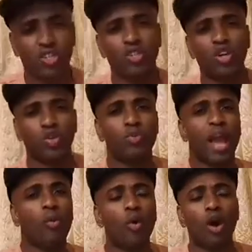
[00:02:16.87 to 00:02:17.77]
level,
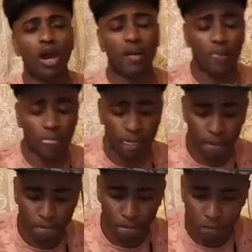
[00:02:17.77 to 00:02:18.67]
they are
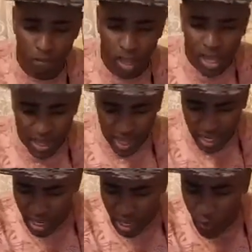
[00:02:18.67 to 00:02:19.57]
struggling.
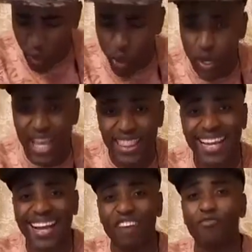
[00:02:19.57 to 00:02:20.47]
If you look at the
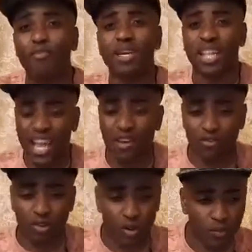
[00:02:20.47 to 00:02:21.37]

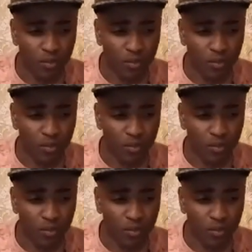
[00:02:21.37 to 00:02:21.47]
medical